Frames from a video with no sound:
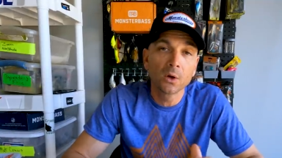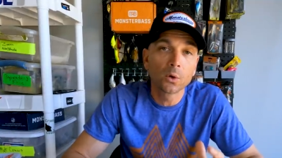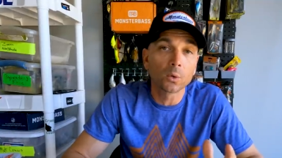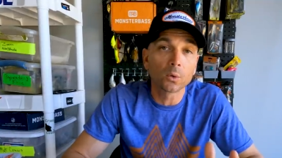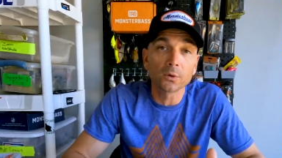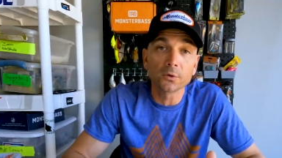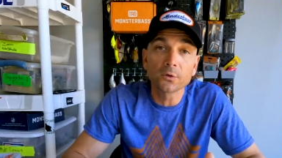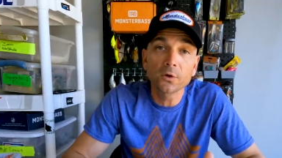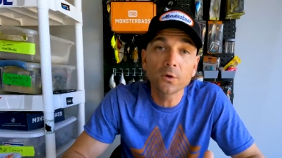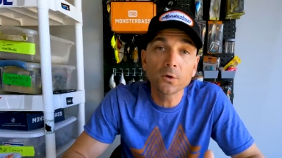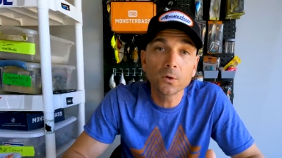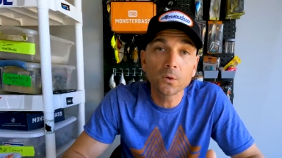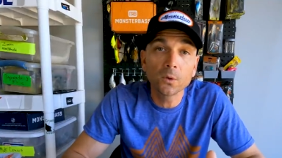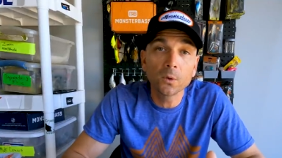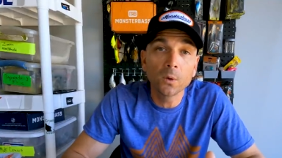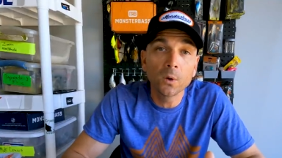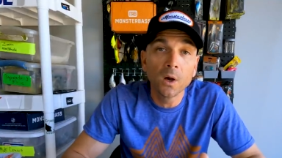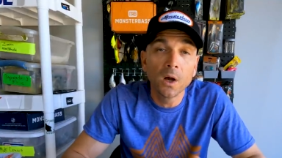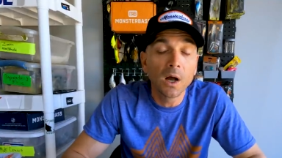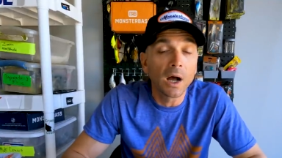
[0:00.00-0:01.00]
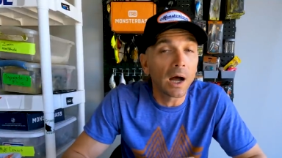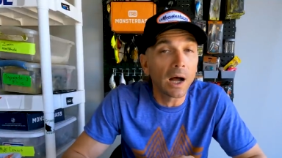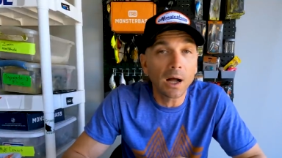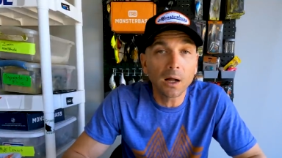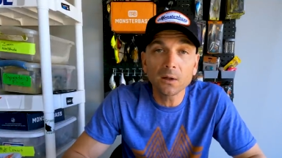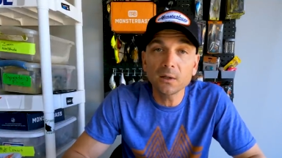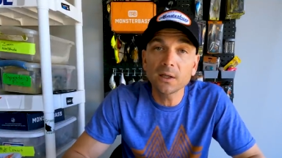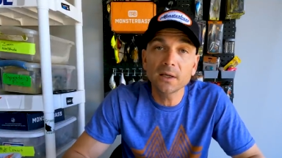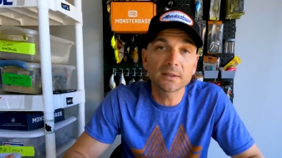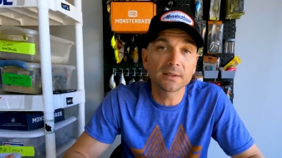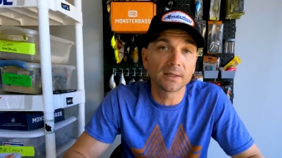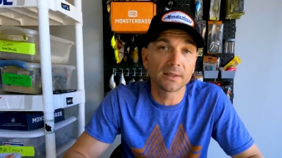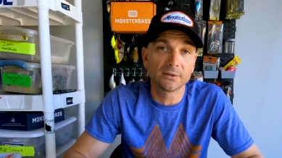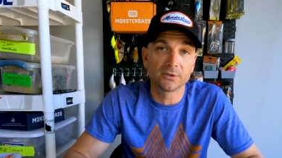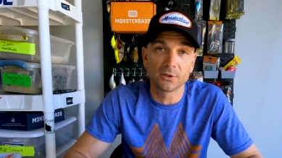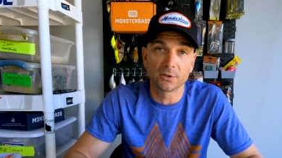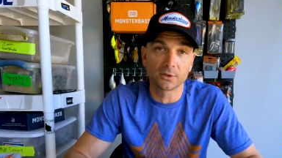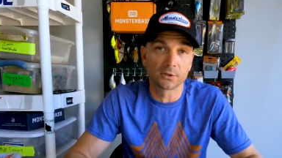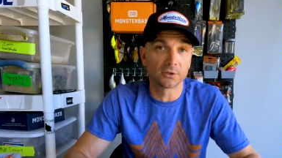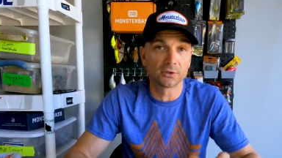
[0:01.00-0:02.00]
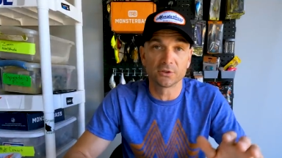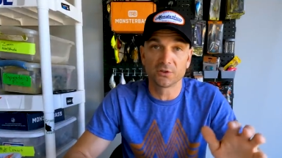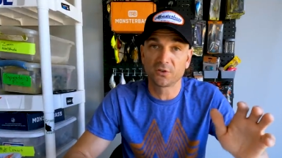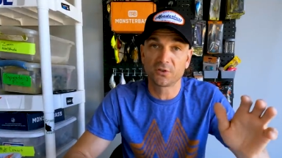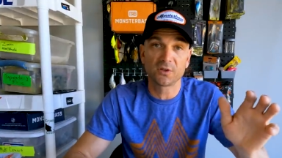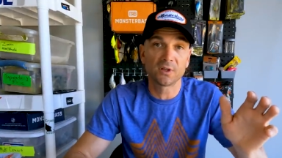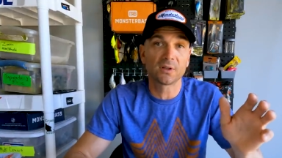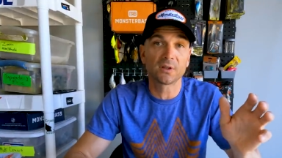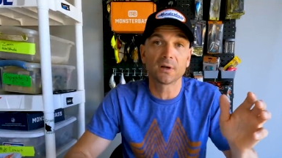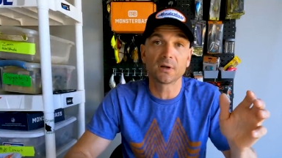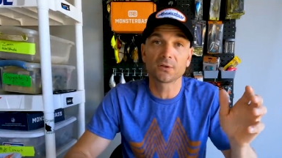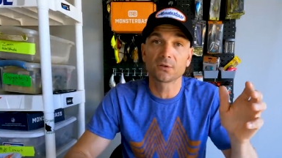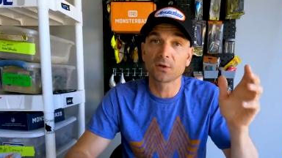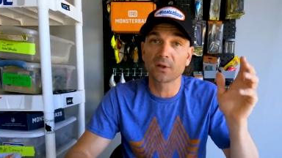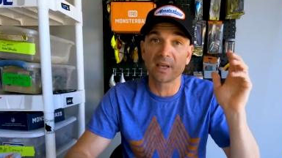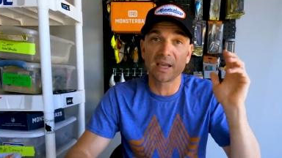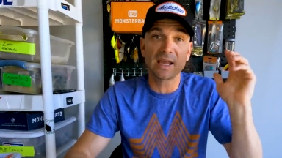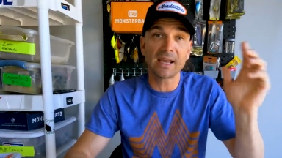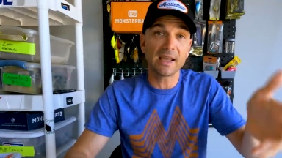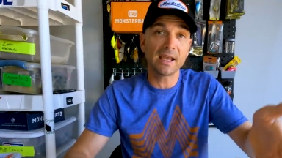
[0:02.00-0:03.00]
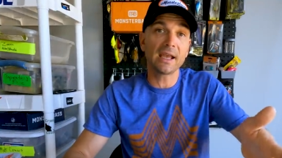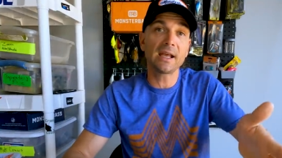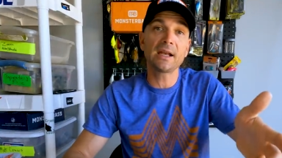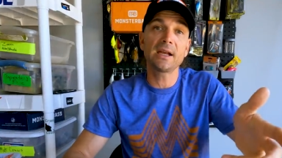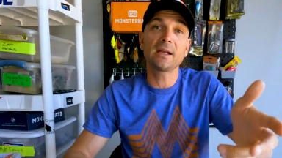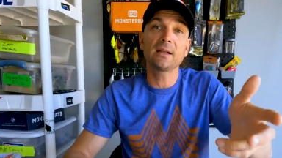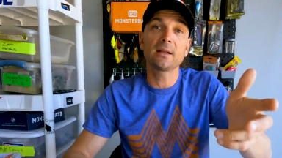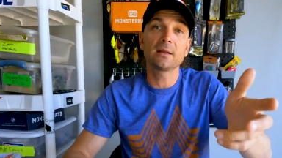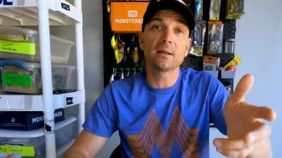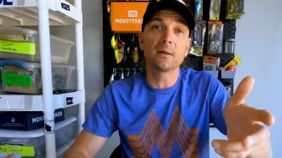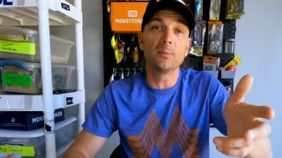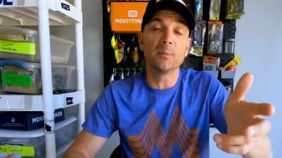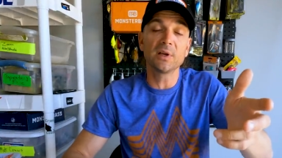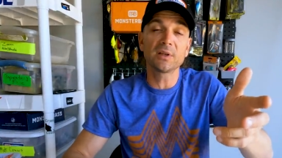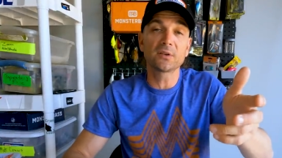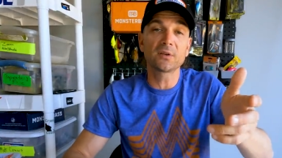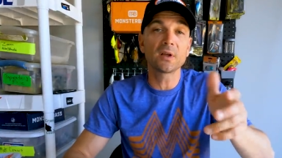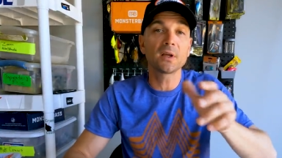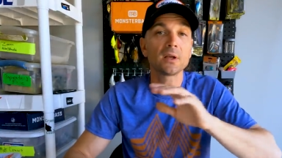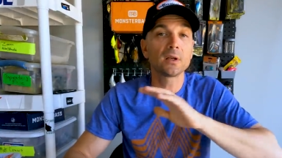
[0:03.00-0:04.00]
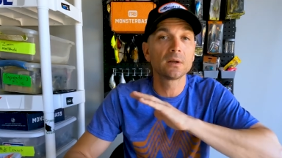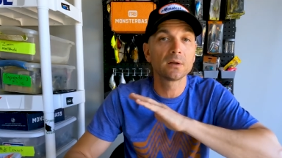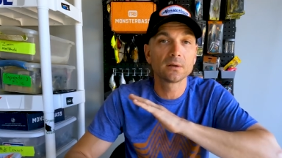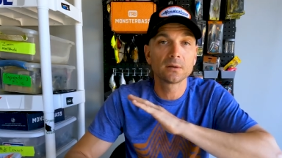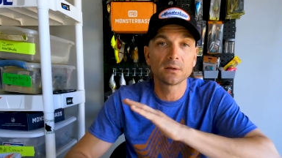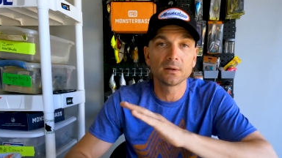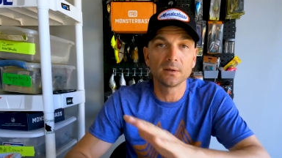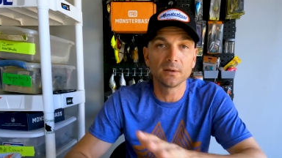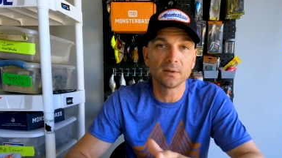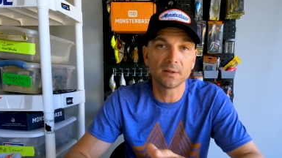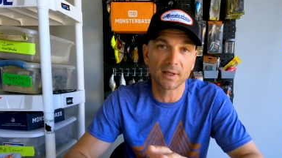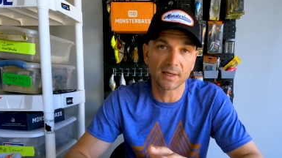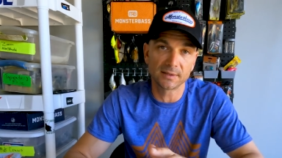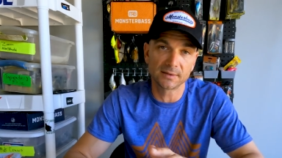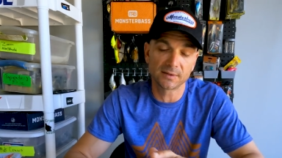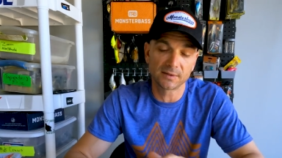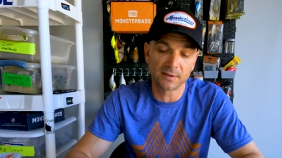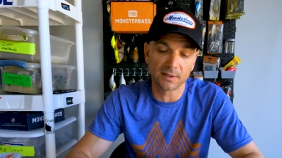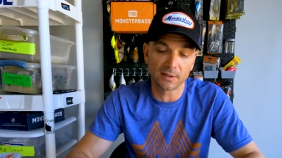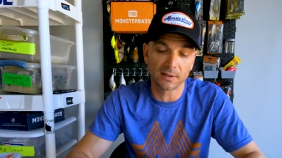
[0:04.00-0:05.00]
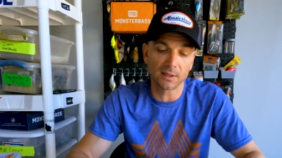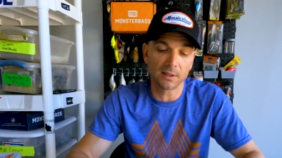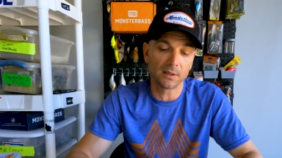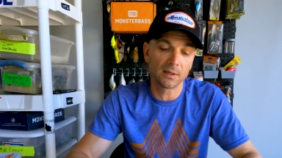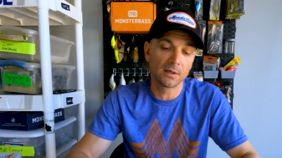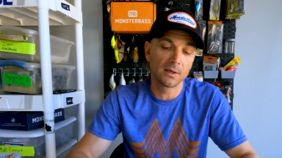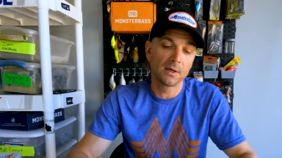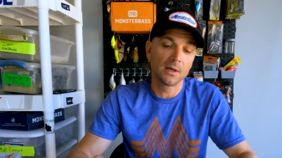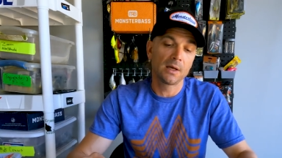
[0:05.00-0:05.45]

Or two, I'll let that joker just sit there. So they hit it, they missed it, dead stick it.